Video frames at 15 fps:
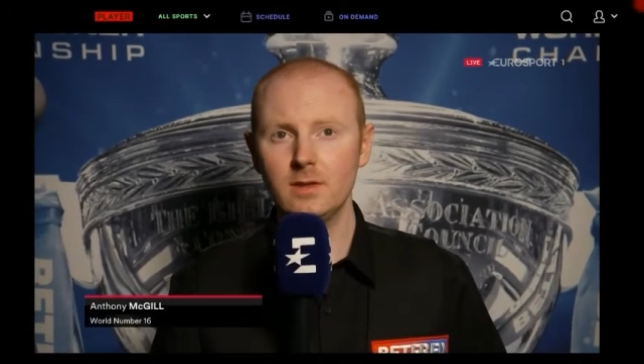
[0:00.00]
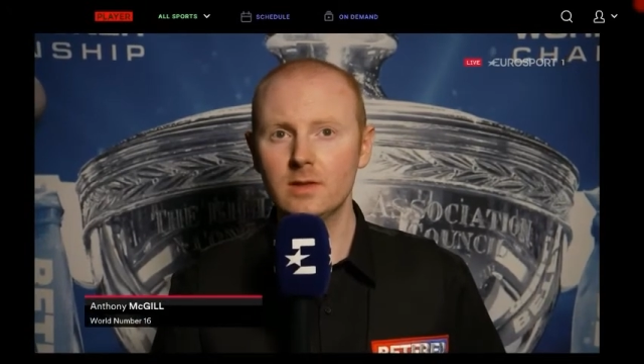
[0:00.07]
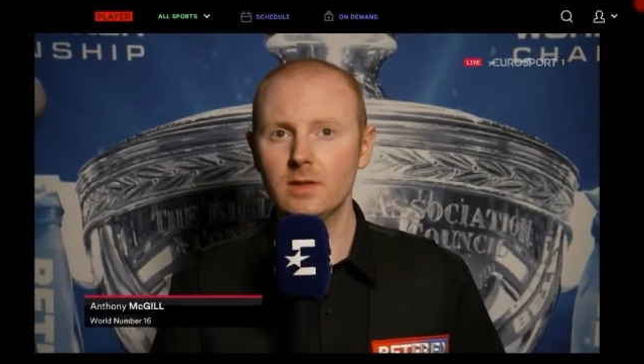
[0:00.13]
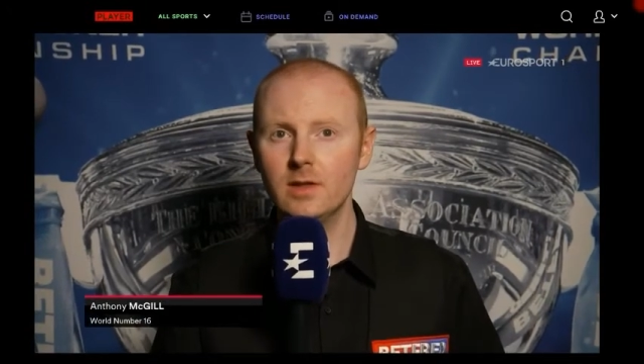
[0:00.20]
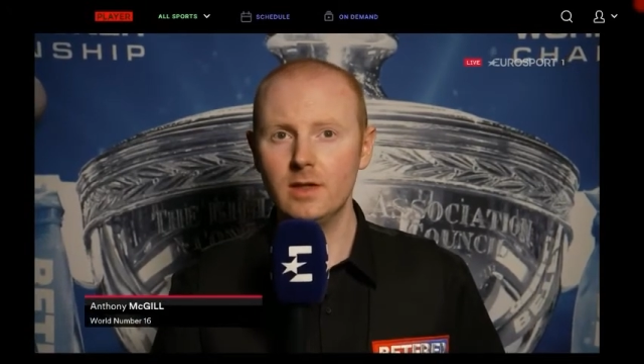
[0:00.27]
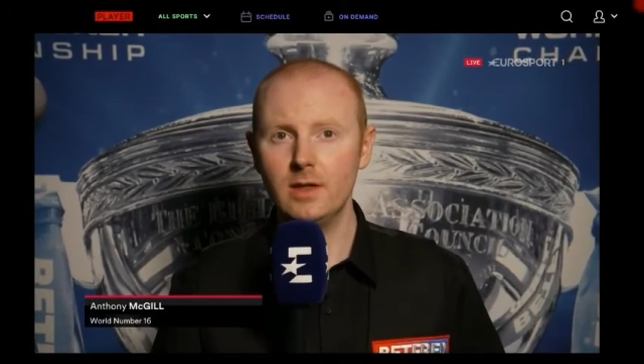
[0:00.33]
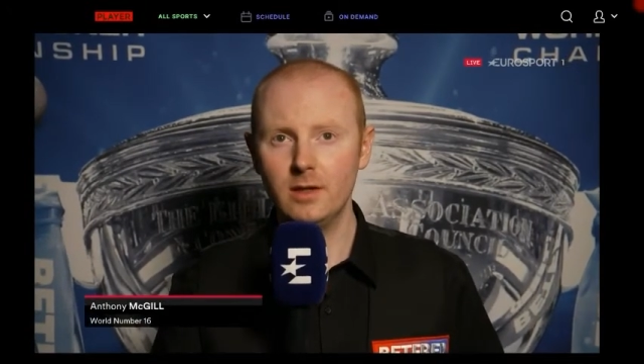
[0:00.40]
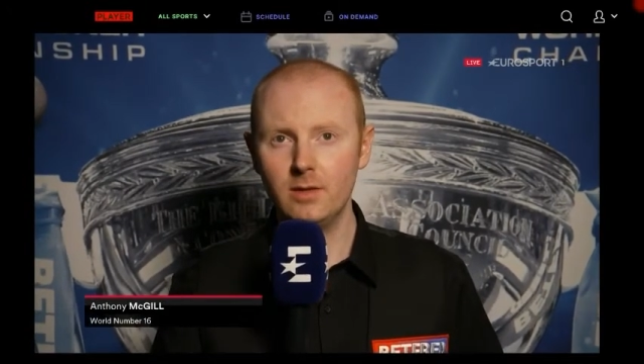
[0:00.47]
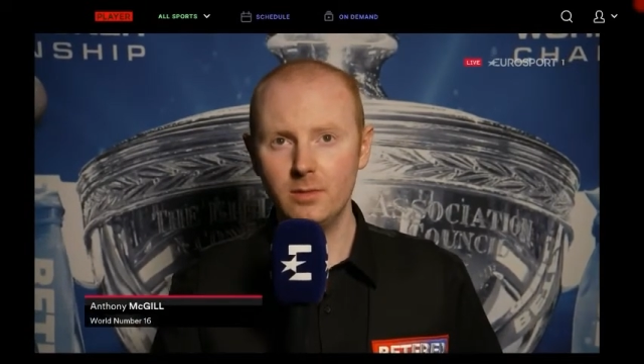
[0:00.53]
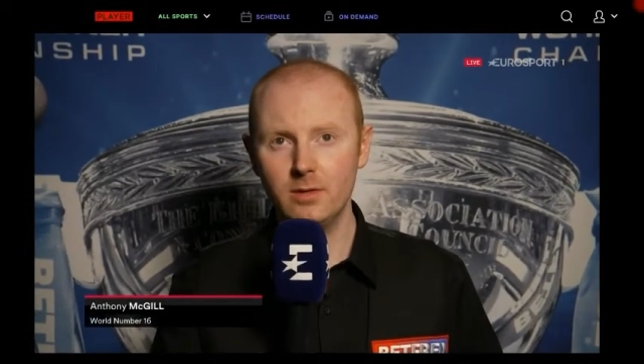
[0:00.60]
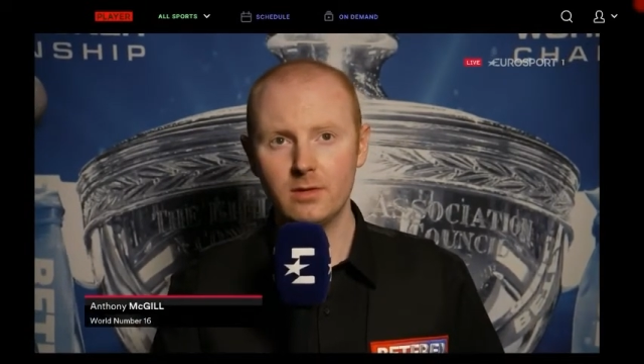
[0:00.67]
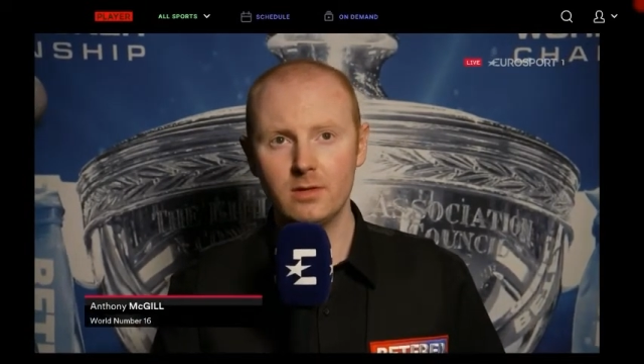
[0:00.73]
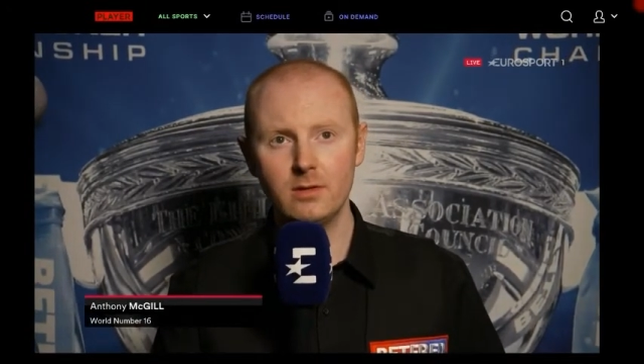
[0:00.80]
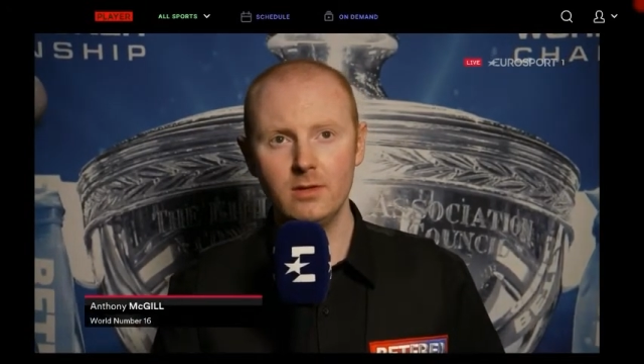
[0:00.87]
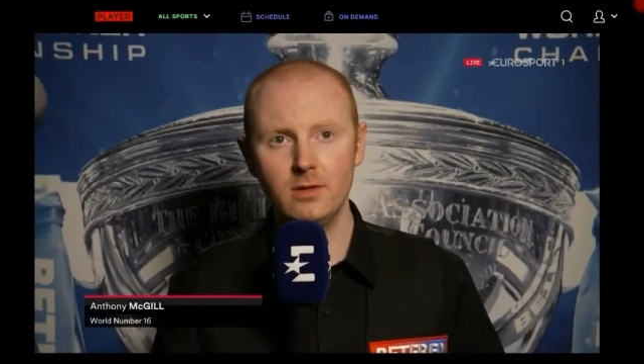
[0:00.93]

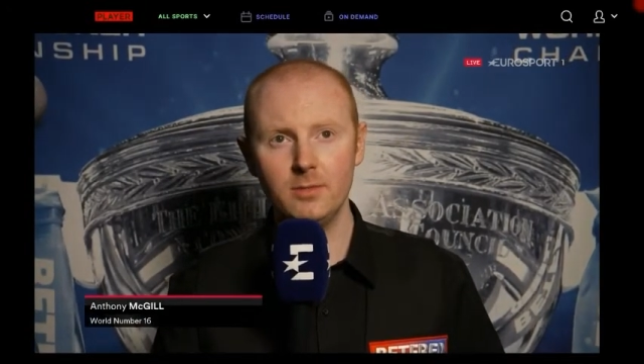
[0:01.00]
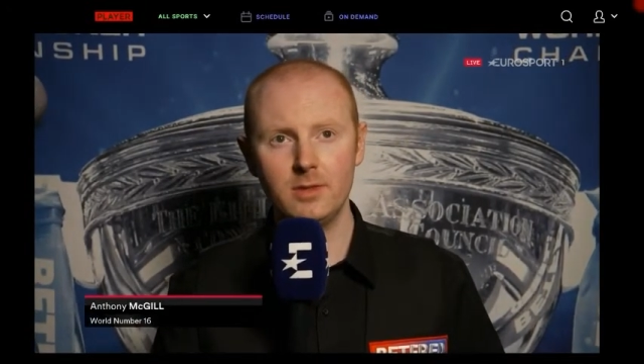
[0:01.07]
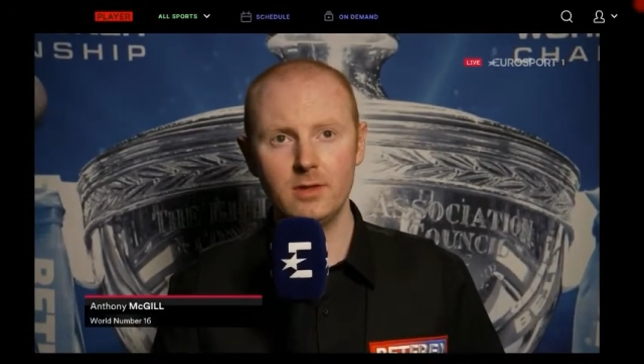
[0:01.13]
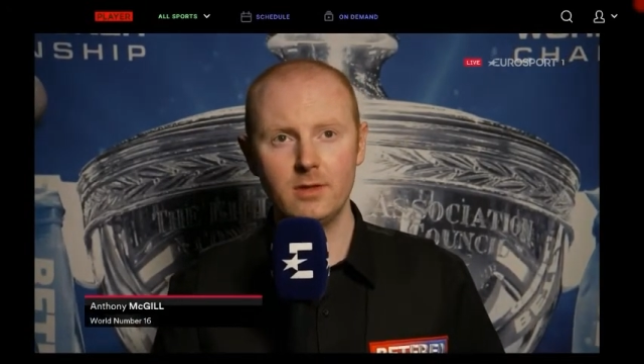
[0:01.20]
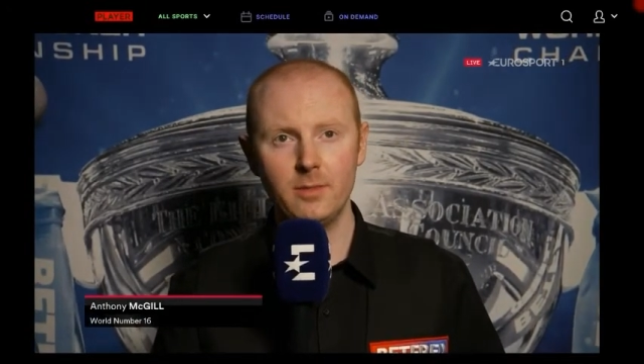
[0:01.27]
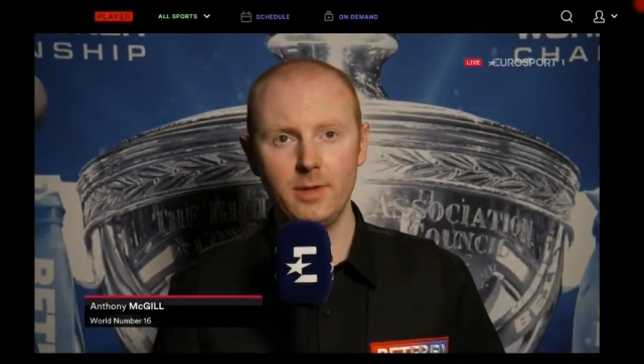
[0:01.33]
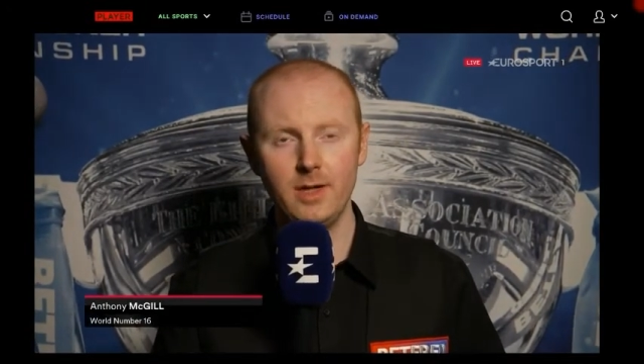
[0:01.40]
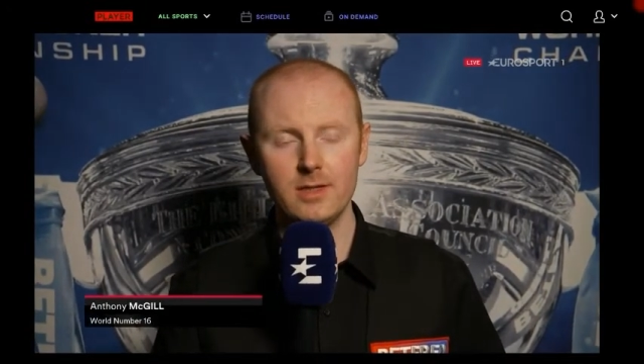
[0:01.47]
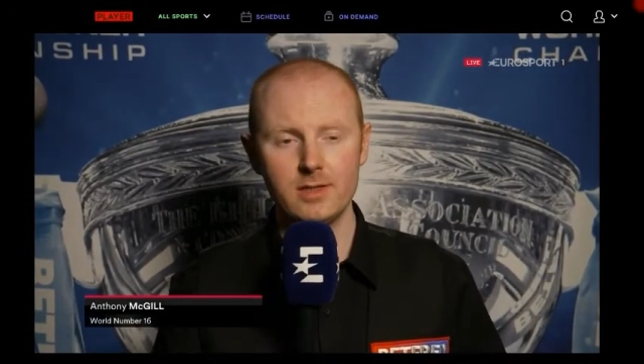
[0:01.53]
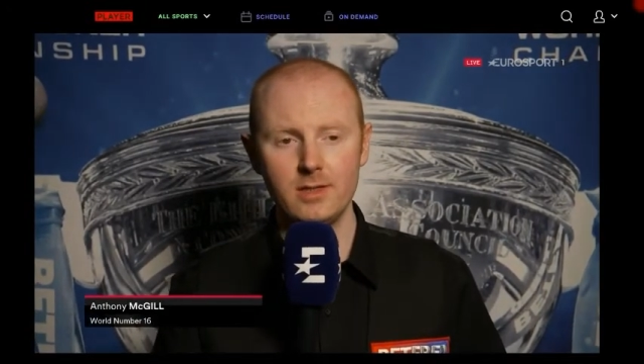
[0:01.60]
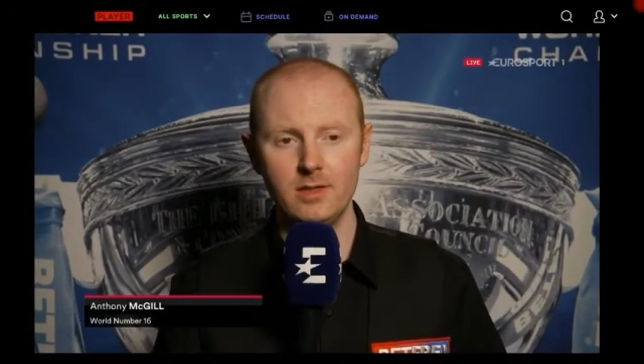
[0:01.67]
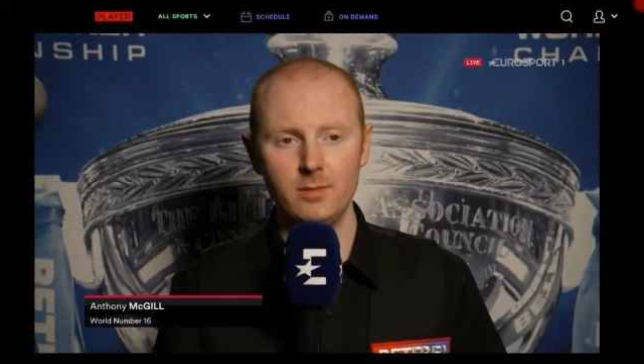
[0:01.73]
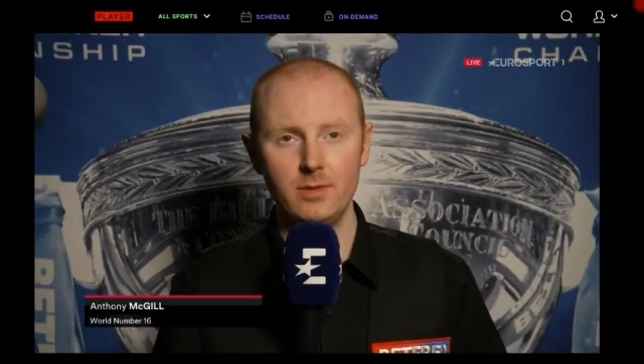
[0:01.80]
with limited capacity,